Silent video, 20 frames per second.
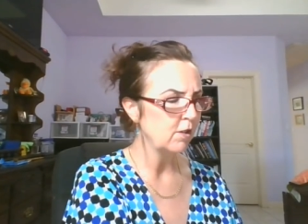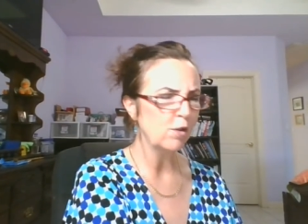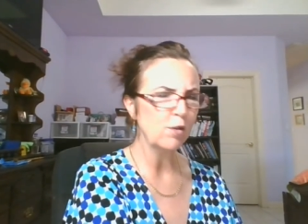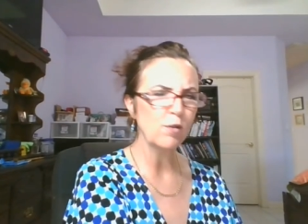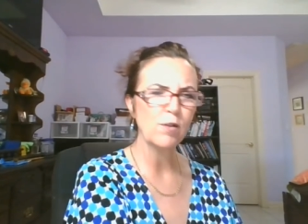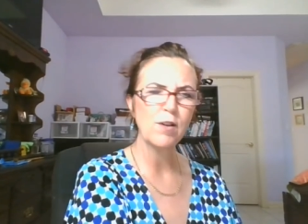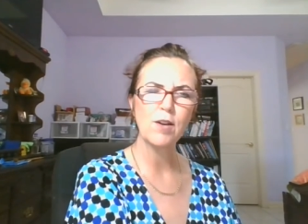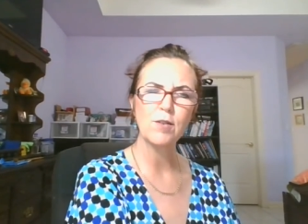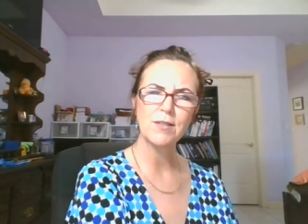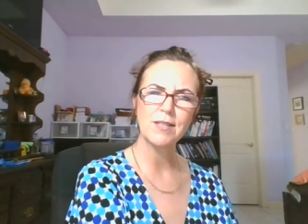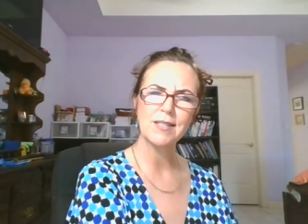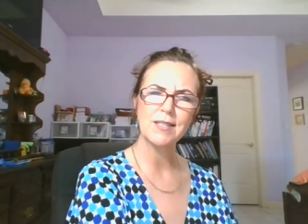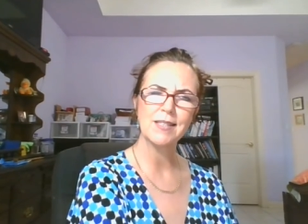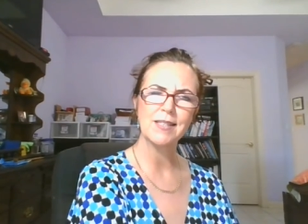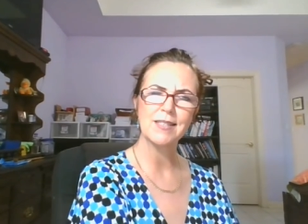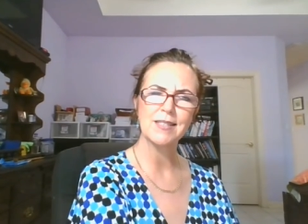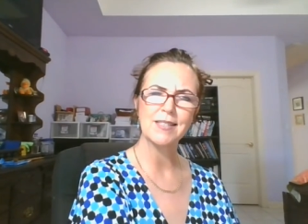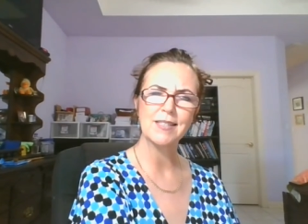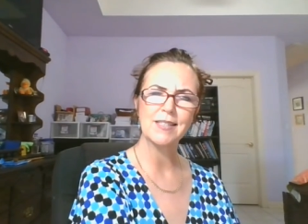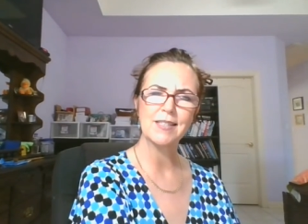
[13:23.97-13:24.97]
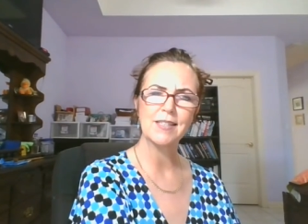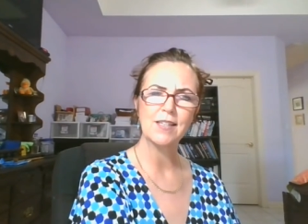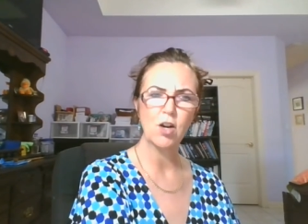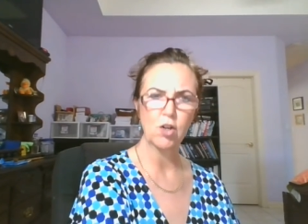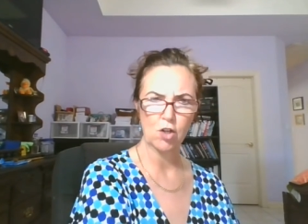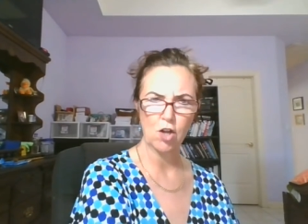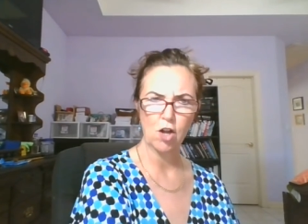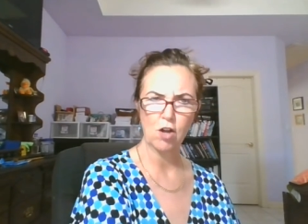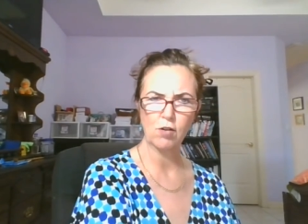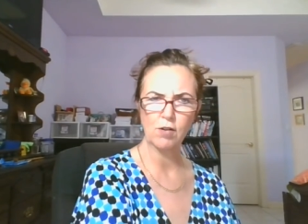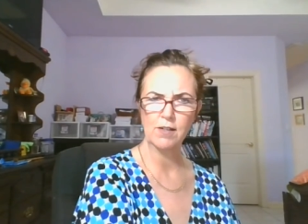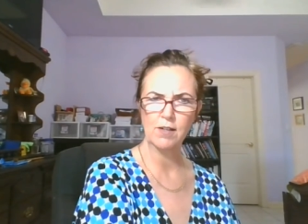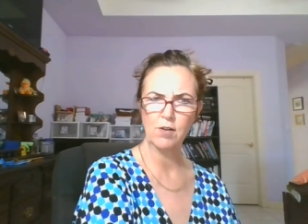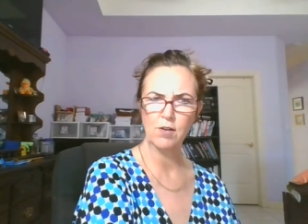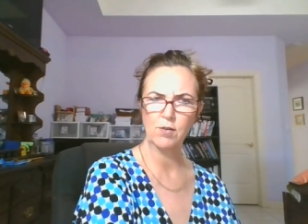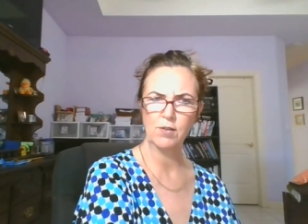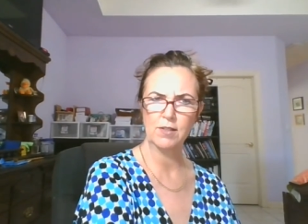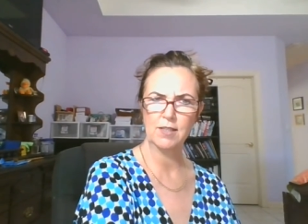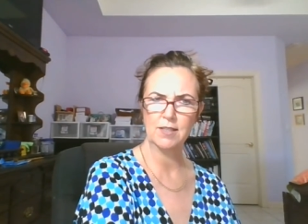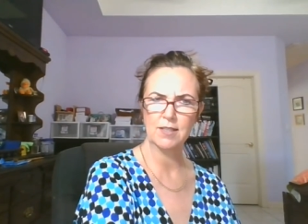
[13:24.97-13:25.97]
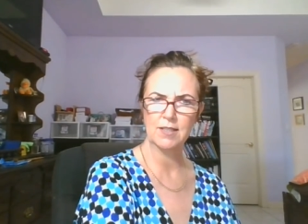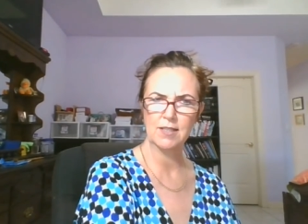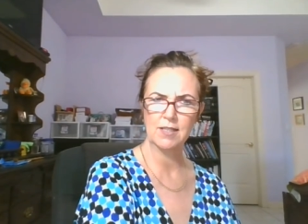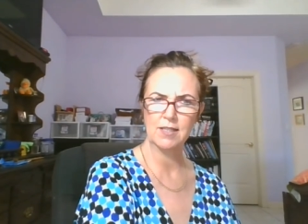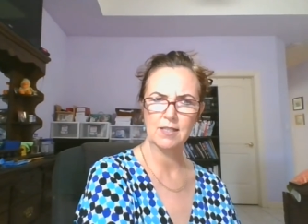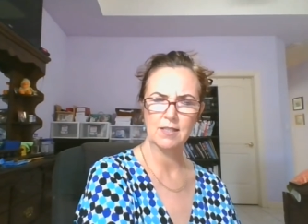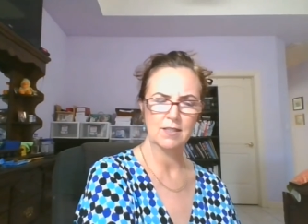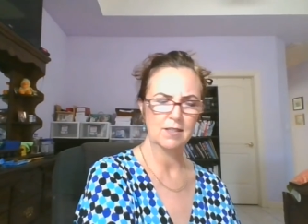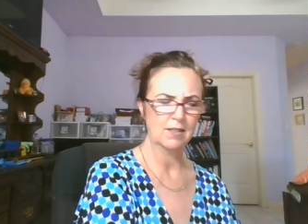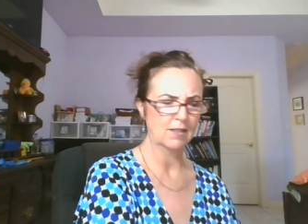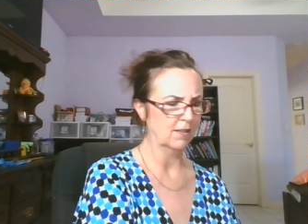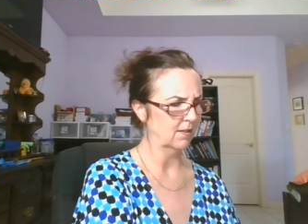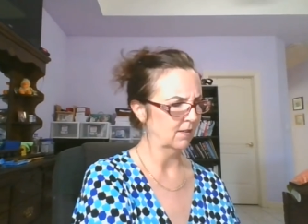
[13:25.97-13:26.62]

Who goes to Disney? Are y'all going to go to Disney?